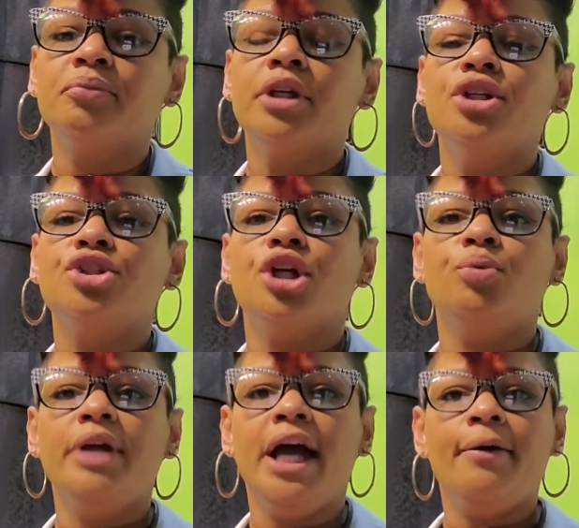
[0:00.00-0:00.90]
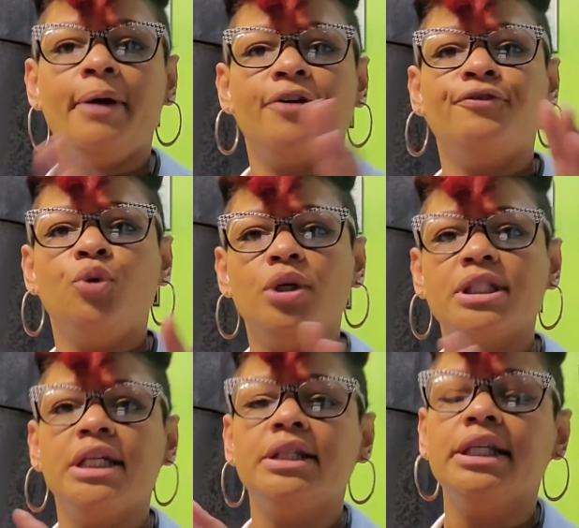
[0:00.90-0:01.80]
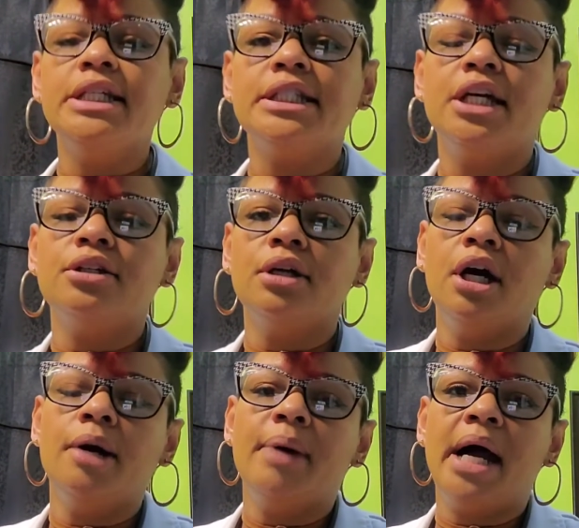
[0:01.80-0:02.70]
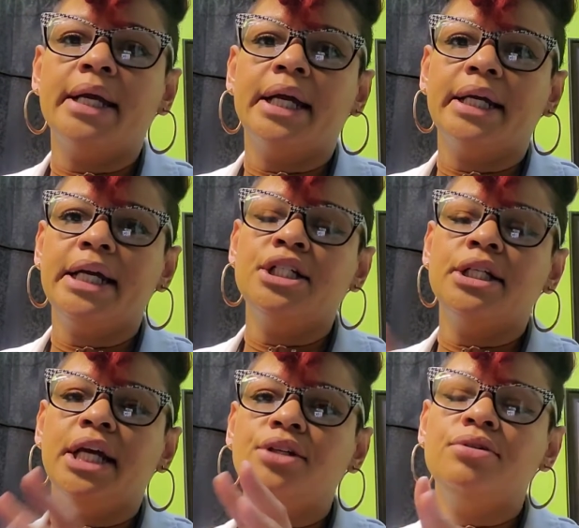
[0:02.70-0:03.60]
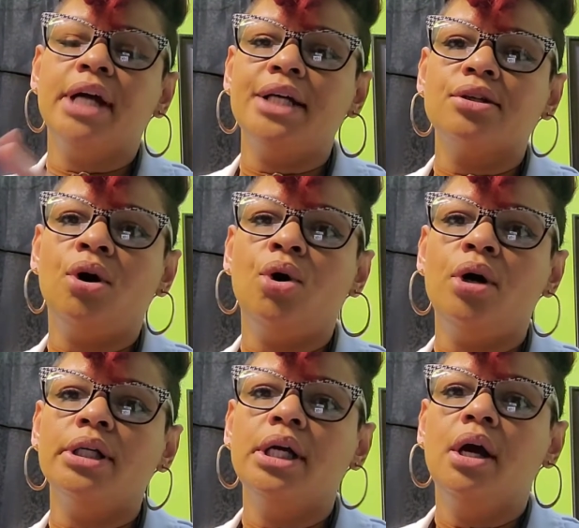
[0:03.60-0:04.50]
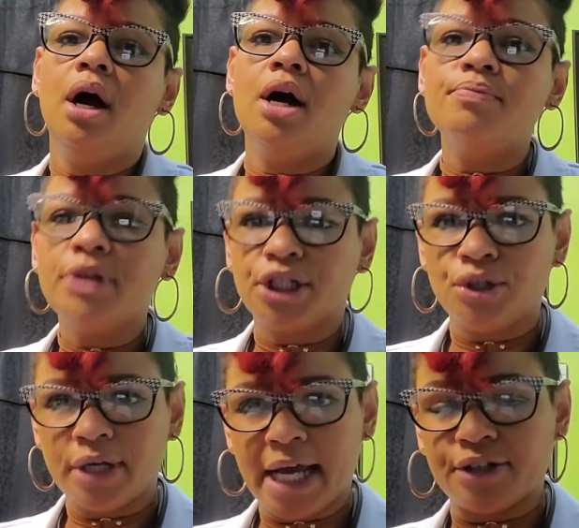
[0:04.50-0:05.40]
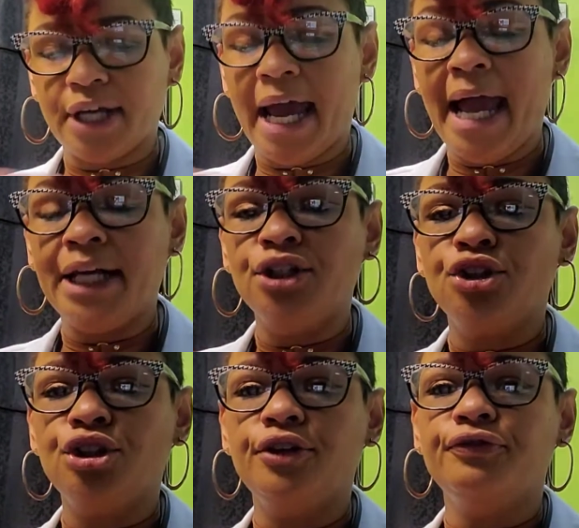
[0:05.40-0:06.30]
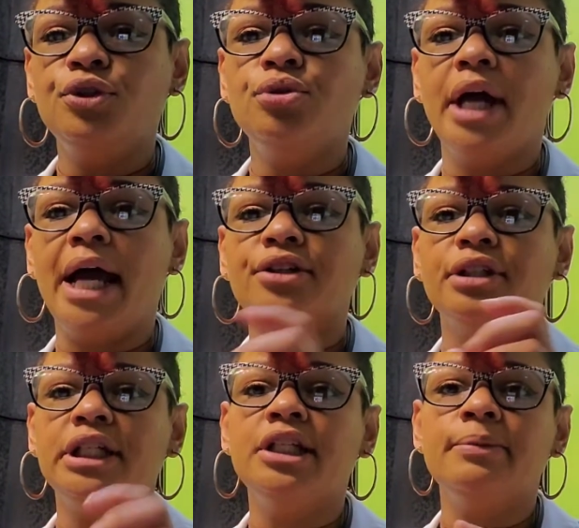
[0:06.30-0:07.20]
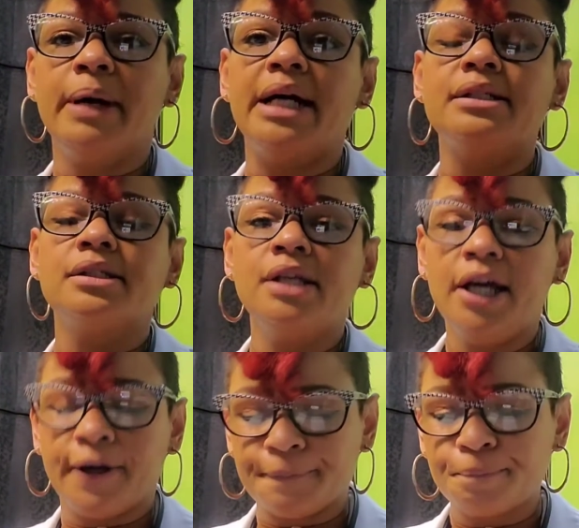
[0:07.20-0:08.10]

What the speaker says: So we have about 14 things that I kind of educated you guys on that you can actually add into your food or actually eat it by itself